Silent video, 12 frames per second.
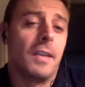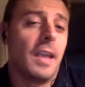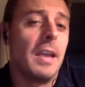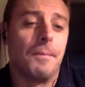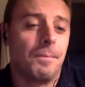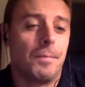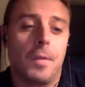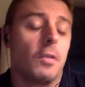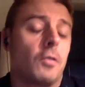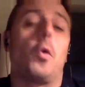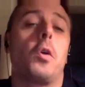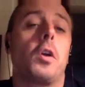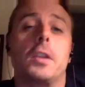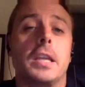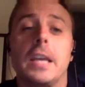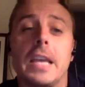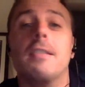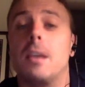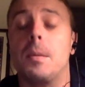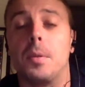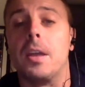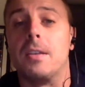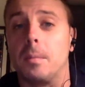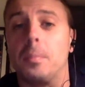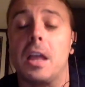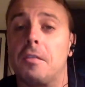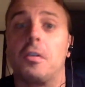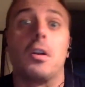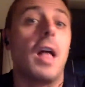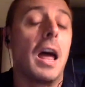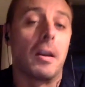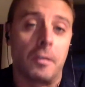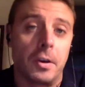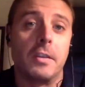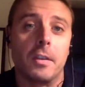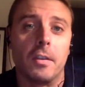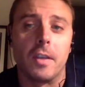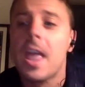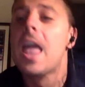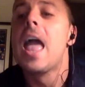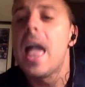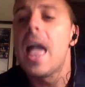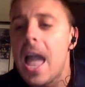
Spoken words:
which is a historically easy place to play for a lot of reasons?